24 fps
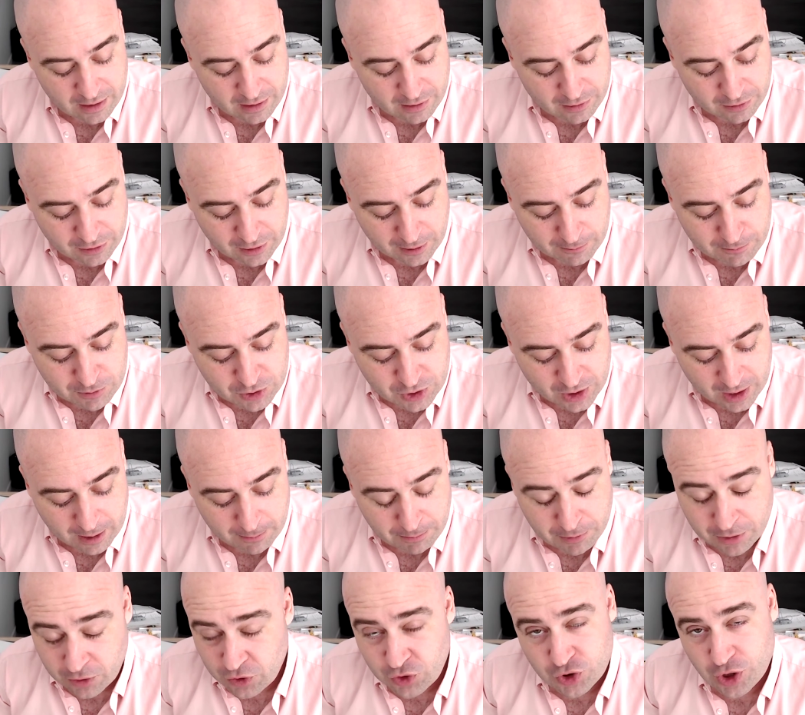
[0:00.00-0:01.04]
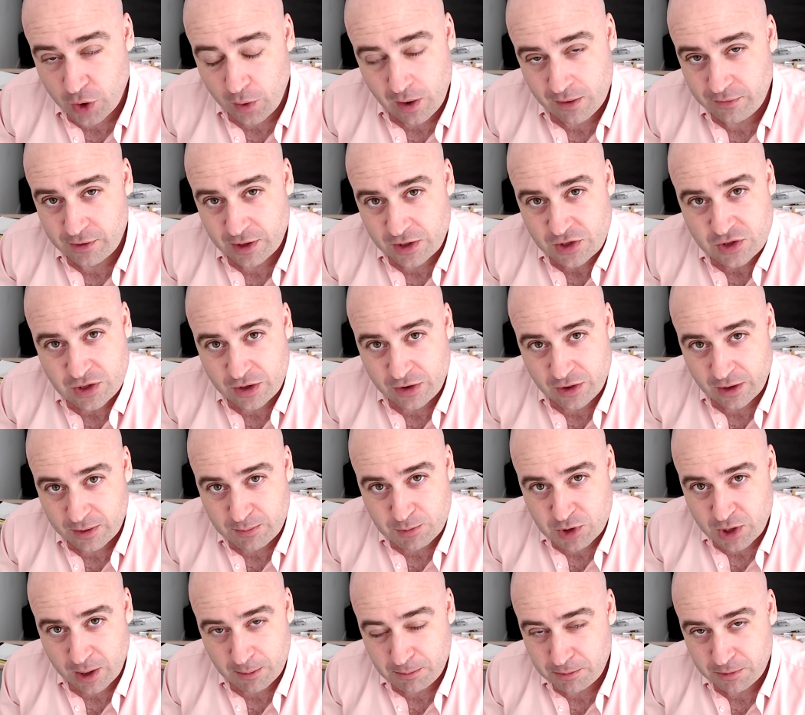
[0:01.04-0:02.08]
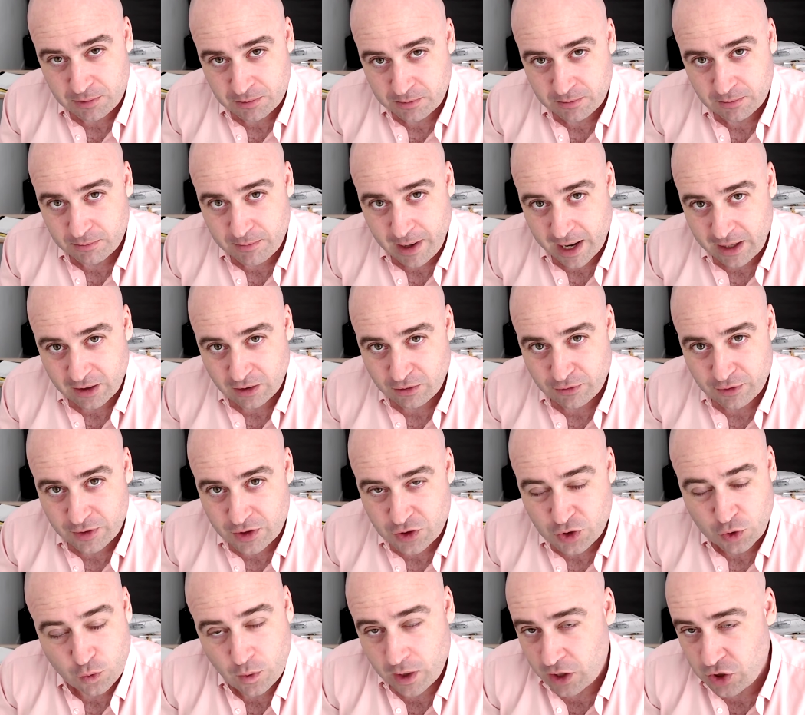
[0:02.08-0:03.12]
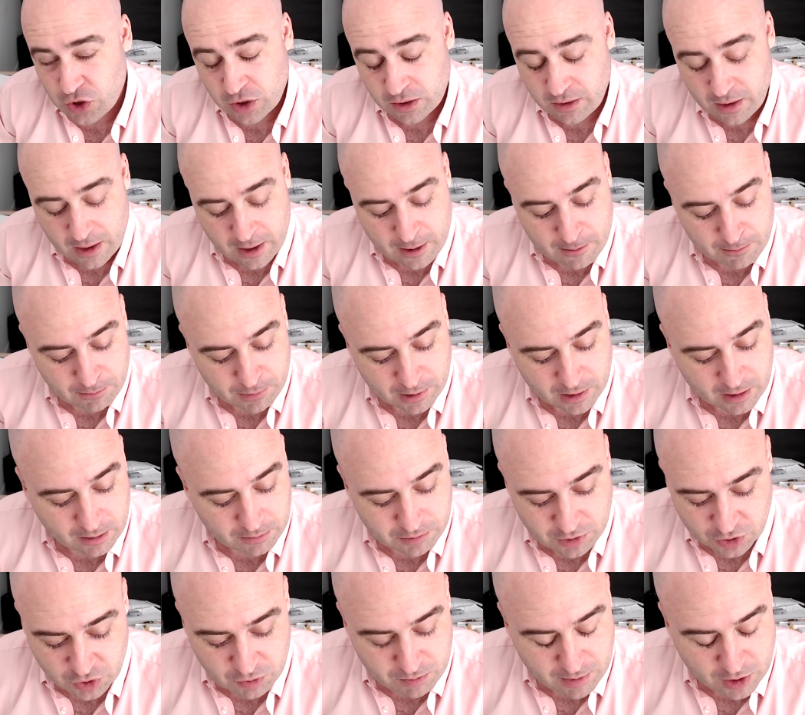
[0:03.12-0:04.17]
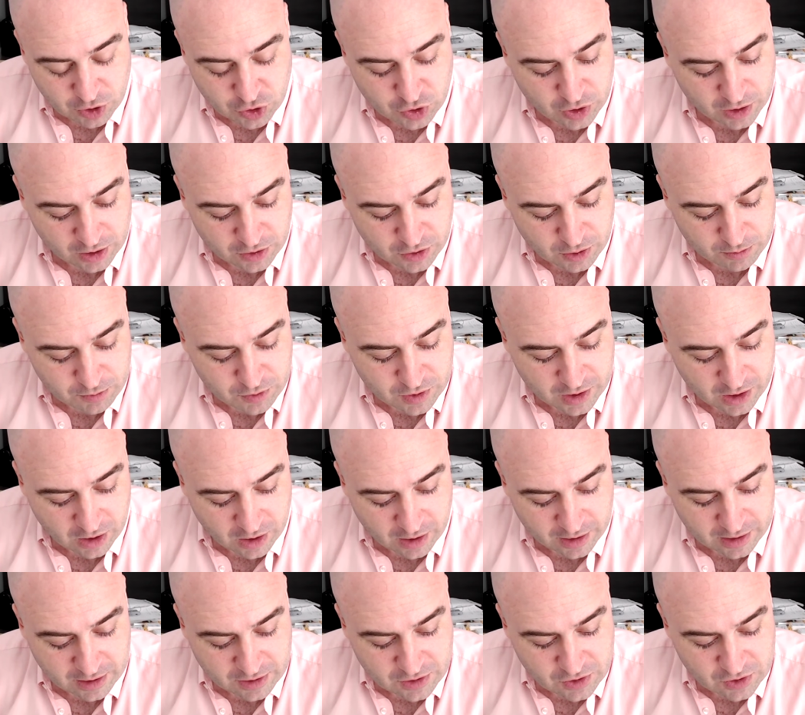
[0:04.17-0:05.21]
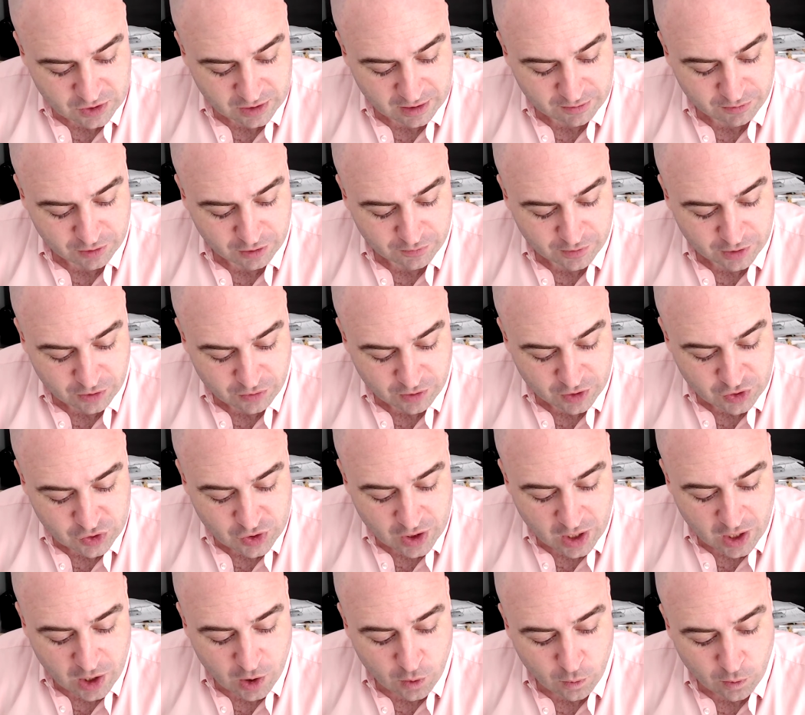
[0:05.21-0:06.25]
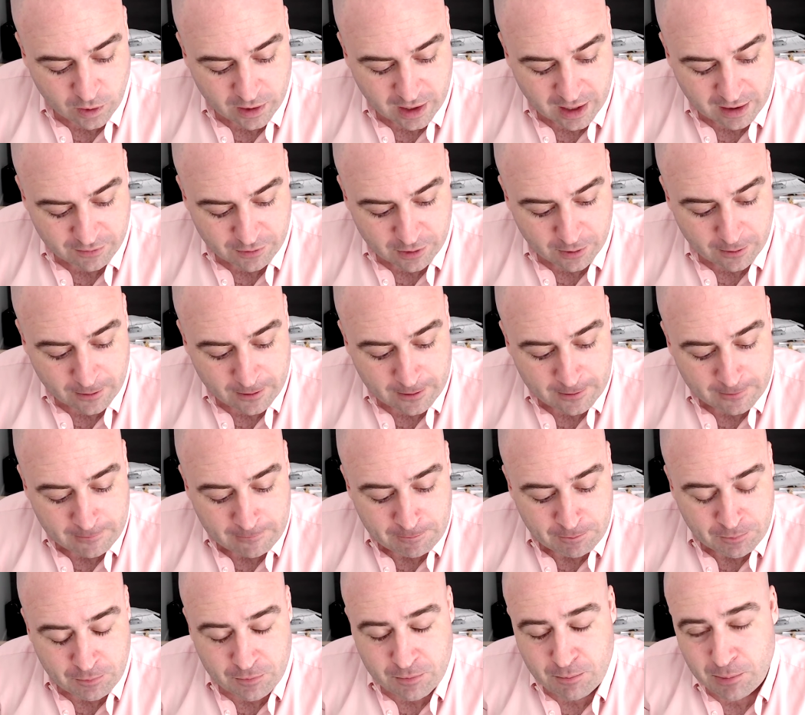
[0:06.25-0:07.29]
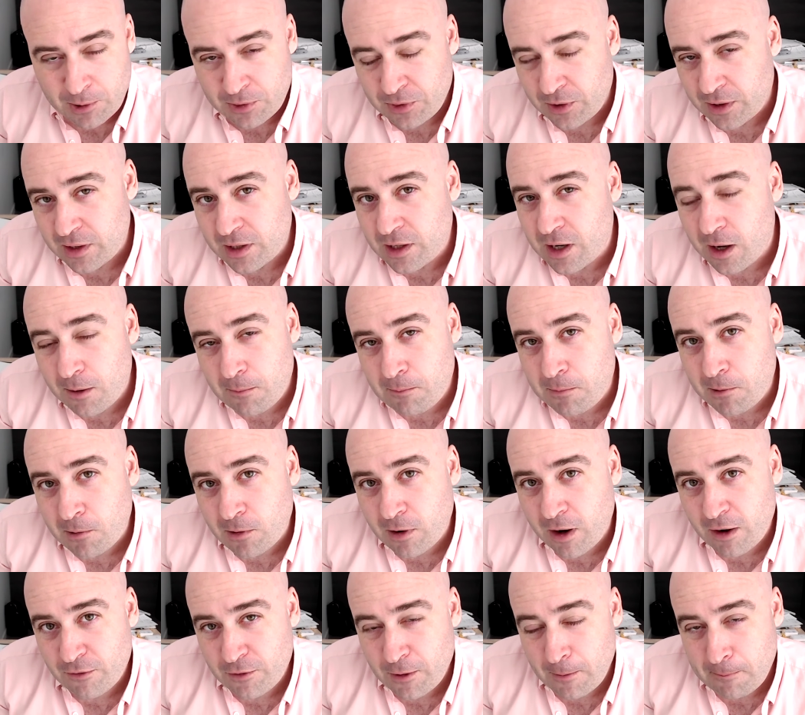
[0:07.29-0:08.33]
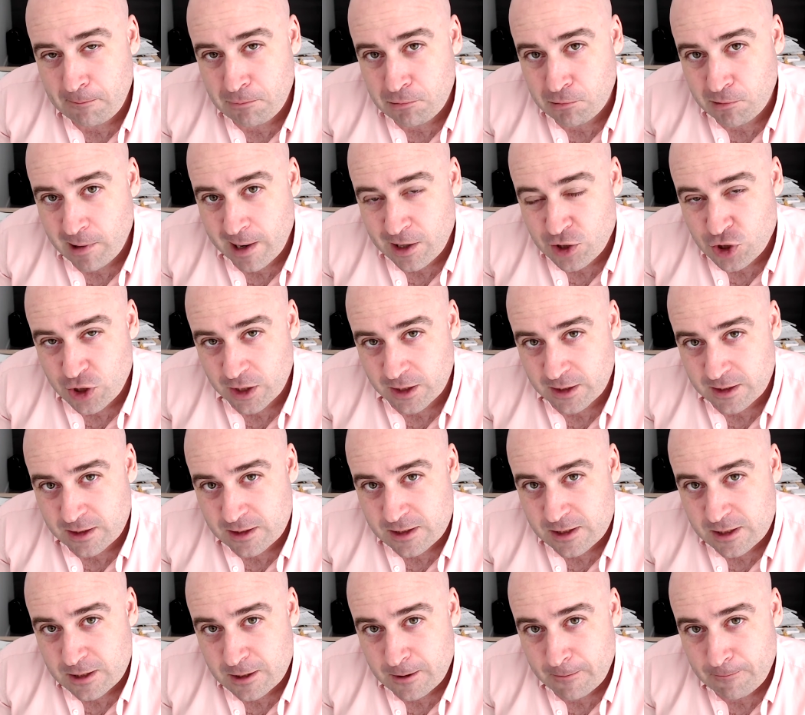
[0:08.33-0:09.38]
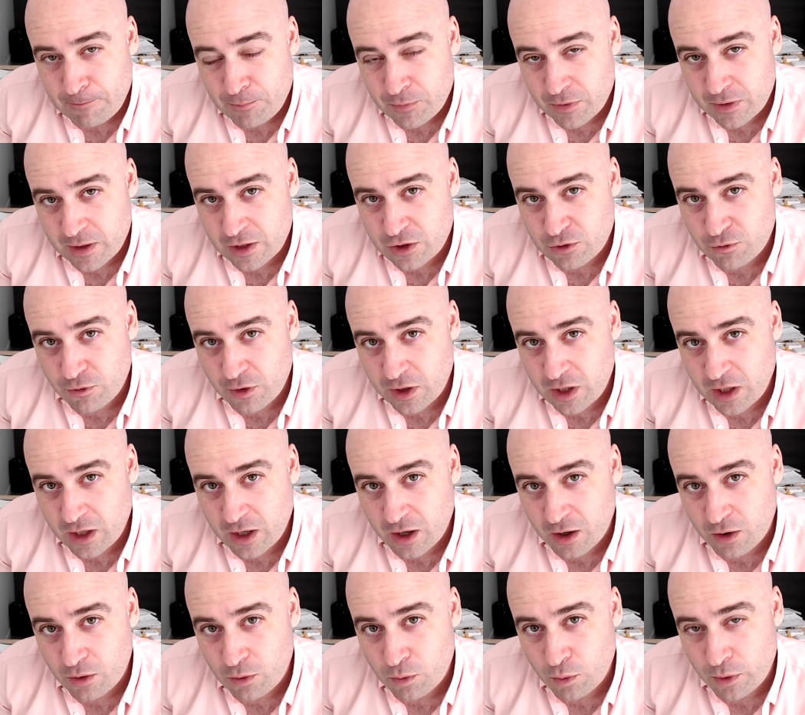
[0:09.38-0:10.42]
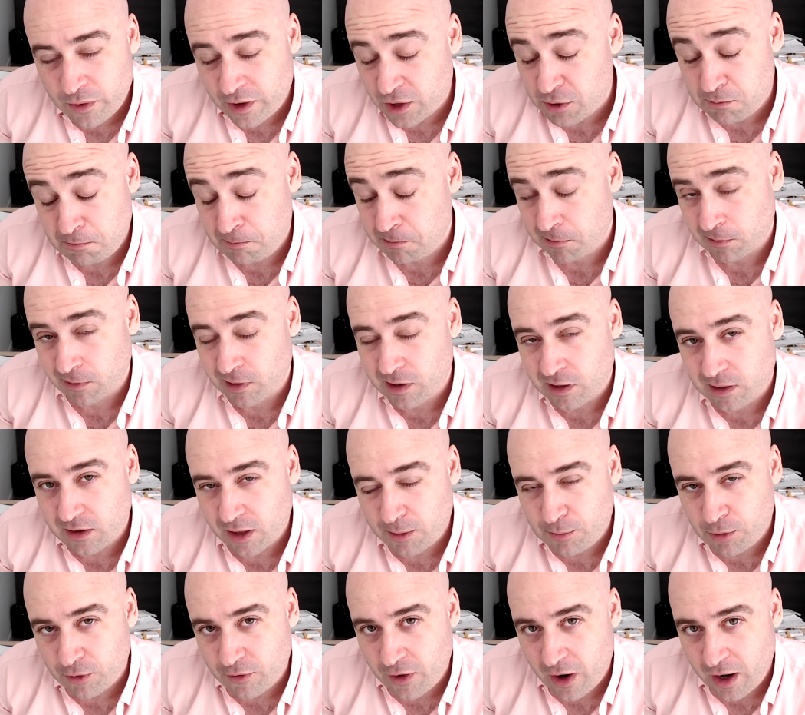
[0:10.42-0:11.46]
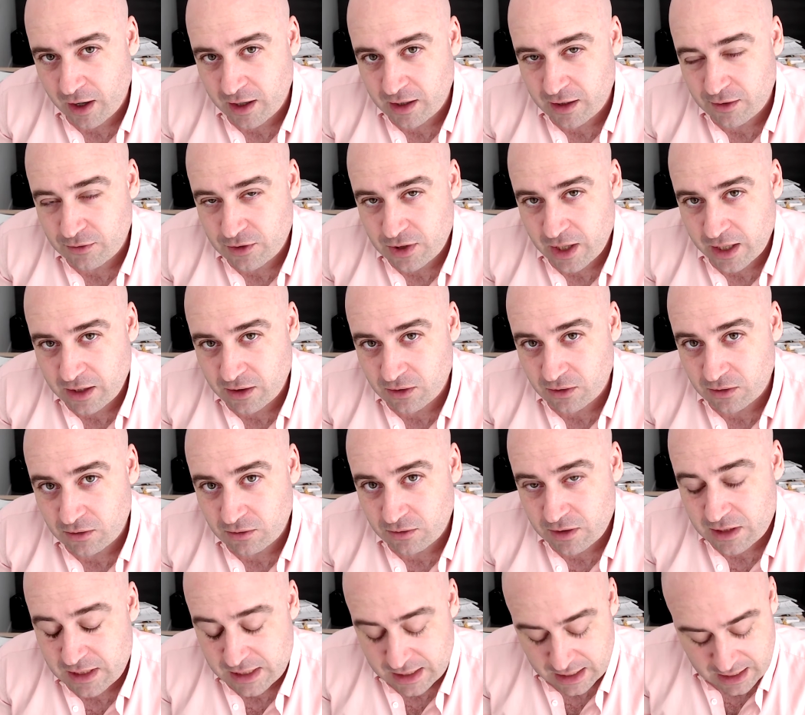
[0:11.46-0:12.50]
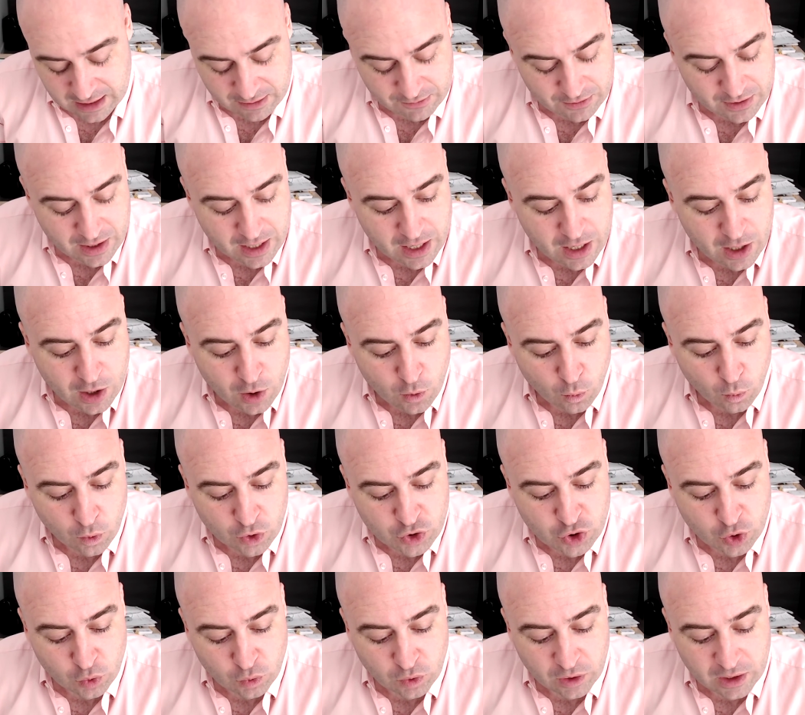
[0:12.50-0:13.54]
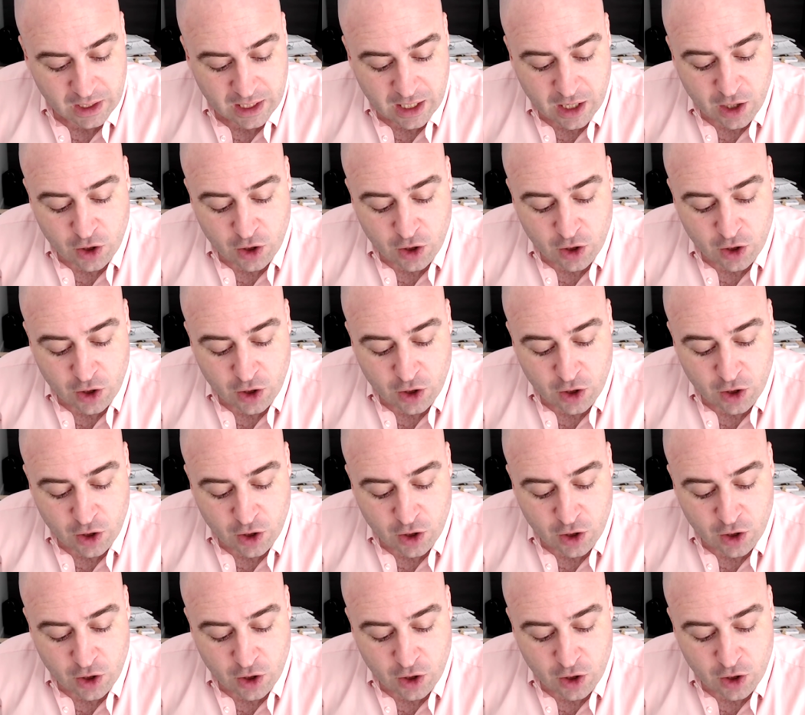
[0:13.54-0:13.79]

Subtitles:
thumbs up. There's no evidence that thumbs up matter for this equation, but I'm just mentioning in terms of the audience's level of interest, what have you. But the number of impressions this video with its politically provocative title received was only